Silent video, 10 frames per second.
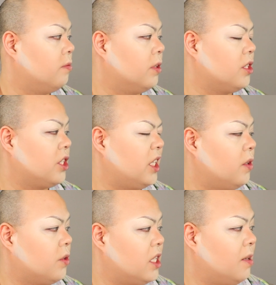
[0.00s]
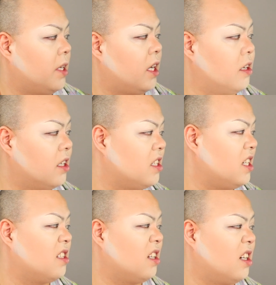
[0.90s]
When she was eliminated on a
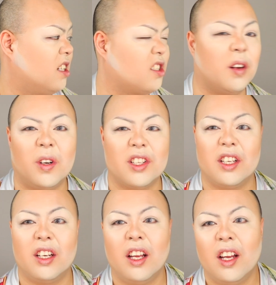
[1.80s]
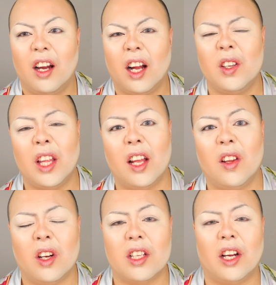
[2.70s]
season, I kind of stopped watching. I do that a lot
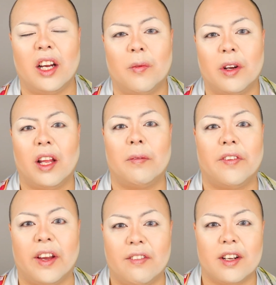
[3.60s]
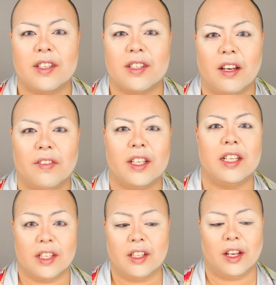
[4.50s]
of the time when like my favourites and stuff in the
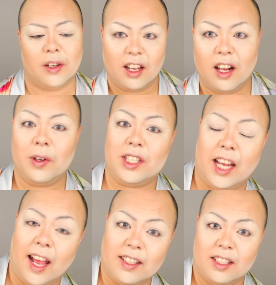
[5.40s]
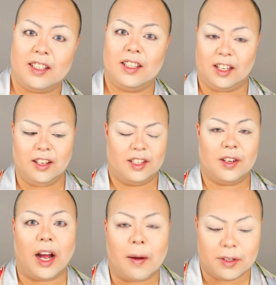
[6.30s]
season go, I'll watch the end, you know, see
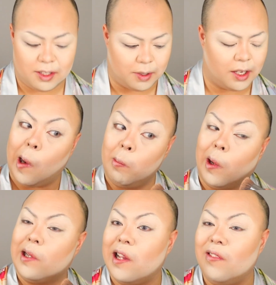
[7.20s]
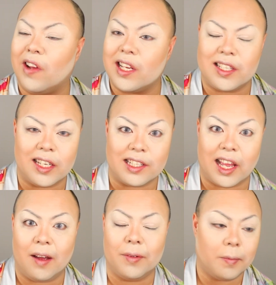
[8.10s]
what happens, but I'm not as invested as I
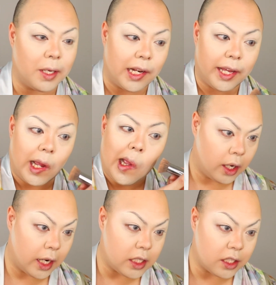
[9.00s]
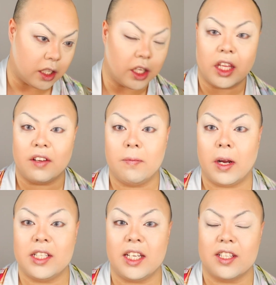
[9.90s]
am at the beginning. I guess that's a good thing for my
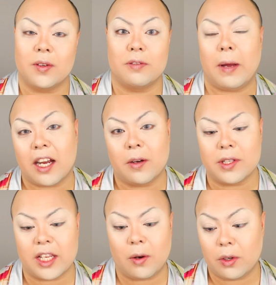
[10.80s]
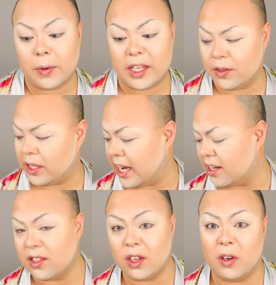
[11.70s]
season, because Baku was there all the way till the
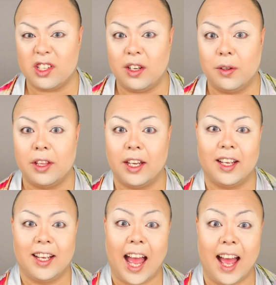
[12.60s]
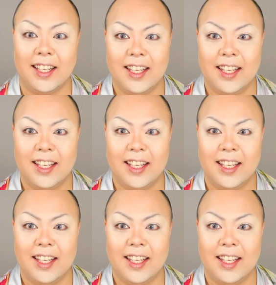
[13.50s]
end, so I watched the whole thing. Ha.